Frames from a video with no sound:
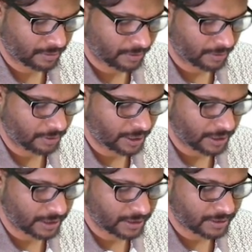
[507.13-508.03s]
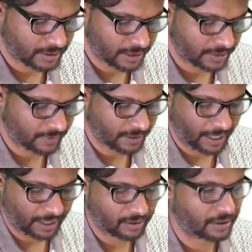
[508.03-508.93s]
you can just search for the
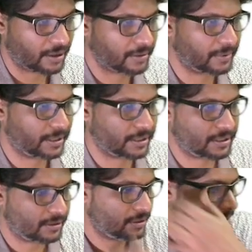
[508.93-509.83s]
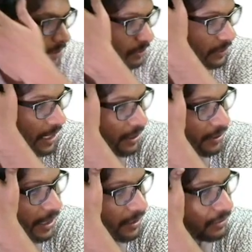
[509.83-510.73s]
Angular documentation. So there you
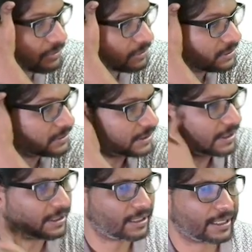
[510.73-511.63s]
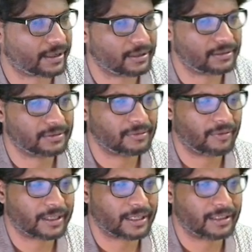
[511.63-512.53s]
can see like
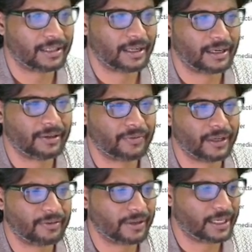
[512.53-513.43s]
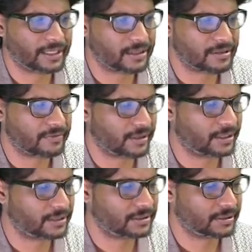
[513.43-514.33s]
what are all the different variations for
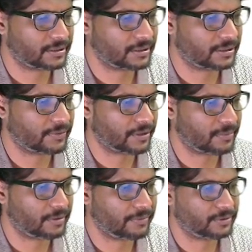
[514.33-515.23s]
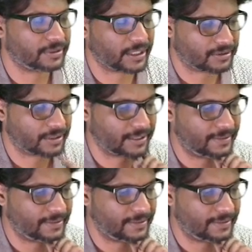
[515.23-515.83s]
this deferable views actually here.